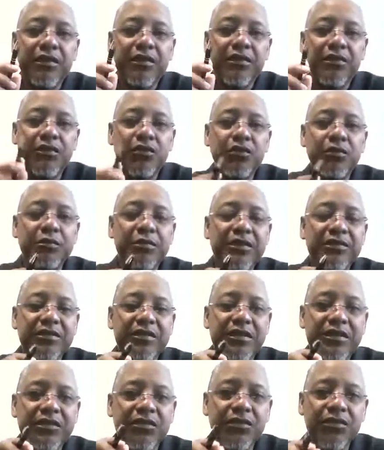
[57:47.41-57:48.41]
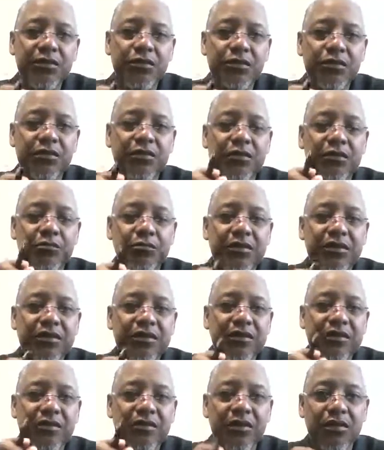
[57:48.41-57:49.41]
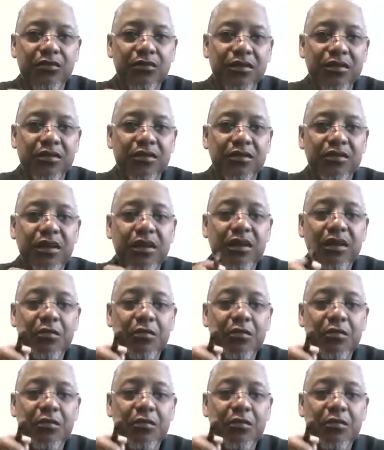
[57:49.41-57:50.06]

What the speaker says: Dunamis Insurance and Business Services